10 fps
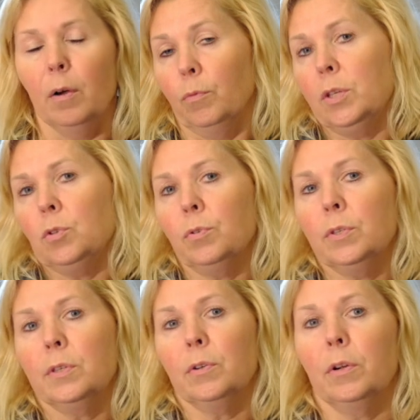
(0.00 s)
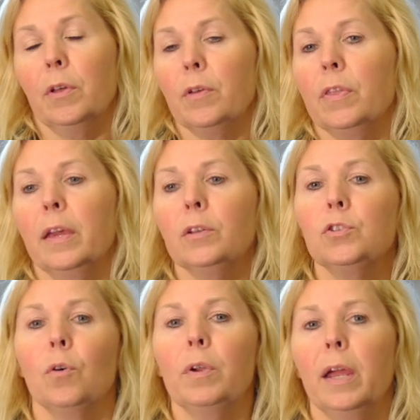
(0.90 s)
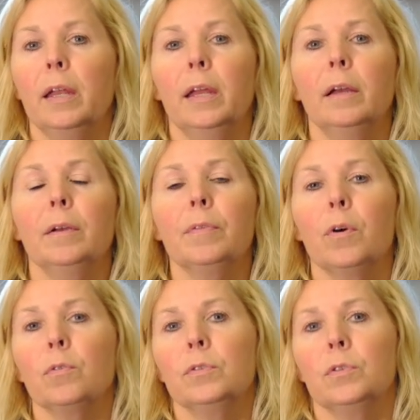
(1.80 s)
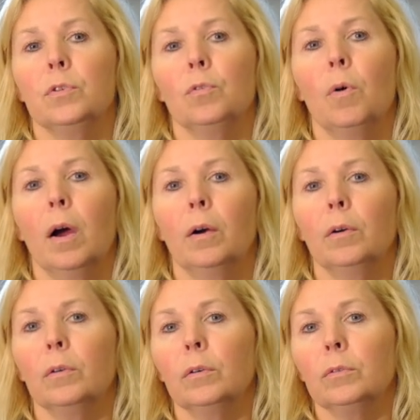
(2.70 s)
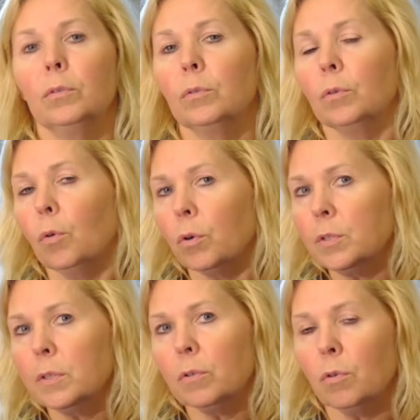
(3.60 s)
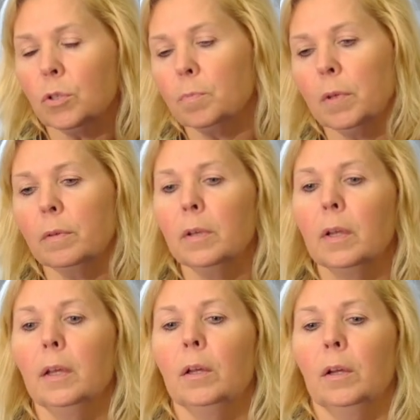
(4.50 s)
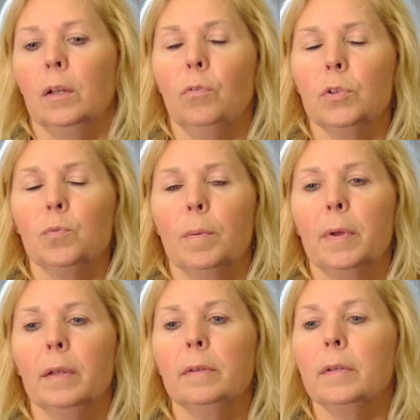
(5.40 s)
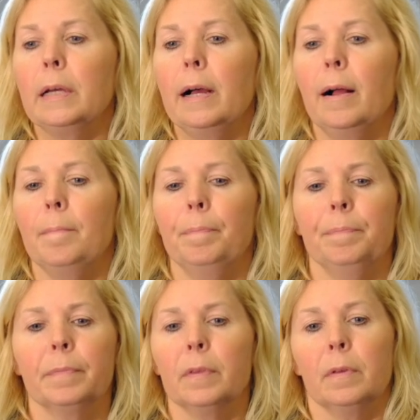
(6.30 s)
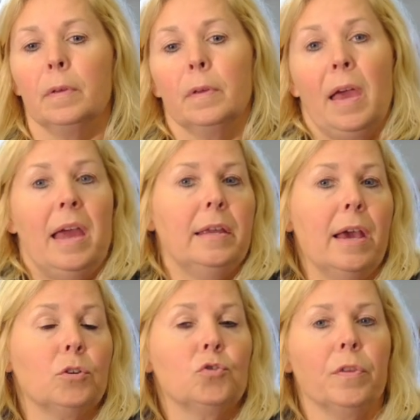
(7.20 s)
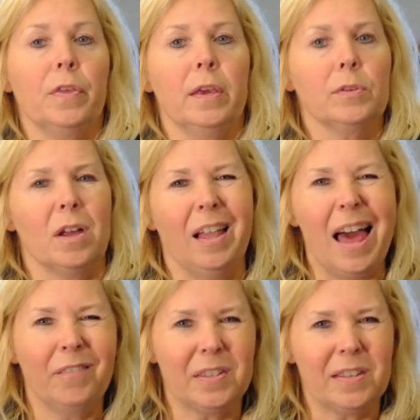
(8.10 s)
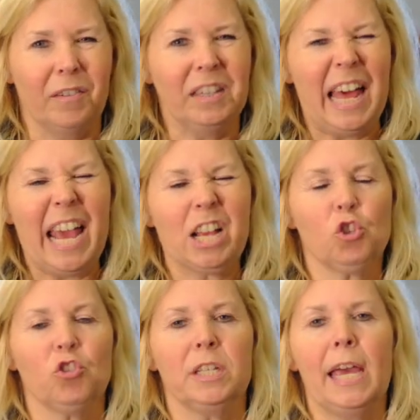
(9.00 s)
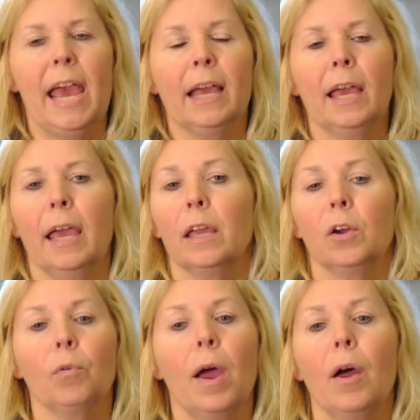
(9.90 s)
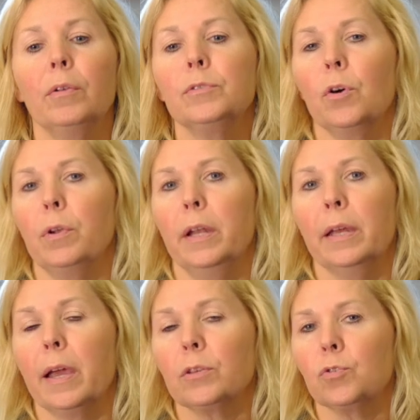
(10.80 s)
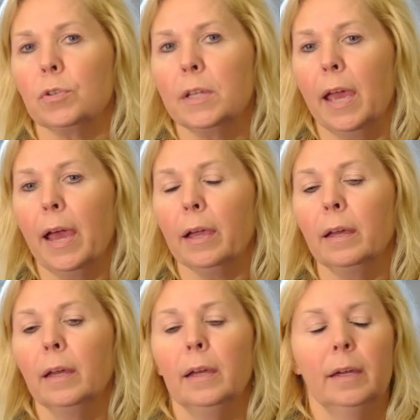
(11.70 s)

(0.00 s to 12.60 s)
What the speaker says: Resources are another thing. Donating, those who are horsemen and horsewomen, any extra things. A lot of us have a lot of extra tack hanging around, donating extra tack,